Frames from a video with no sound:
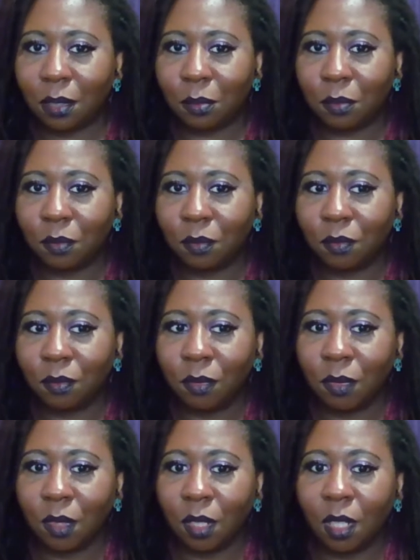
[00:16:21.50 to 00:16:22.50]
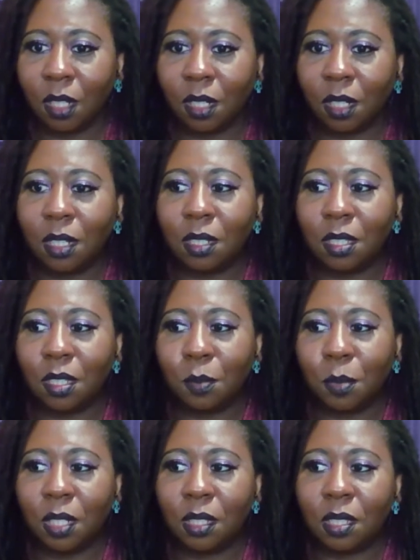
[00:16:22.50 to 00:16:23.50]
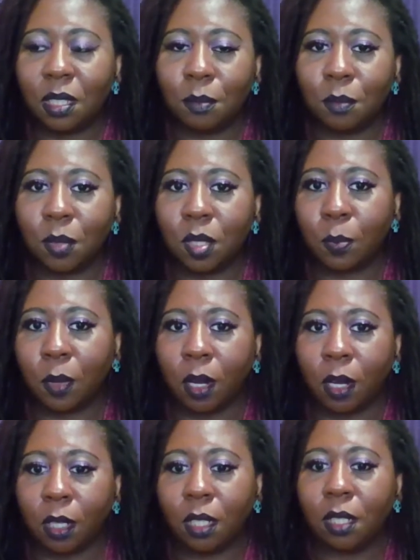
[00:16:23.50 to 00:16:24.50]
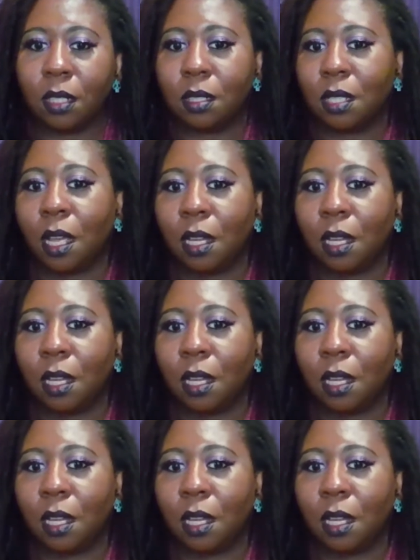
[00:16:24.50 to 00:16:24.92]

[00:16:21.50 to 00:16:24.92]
It needs to be some spark inside of them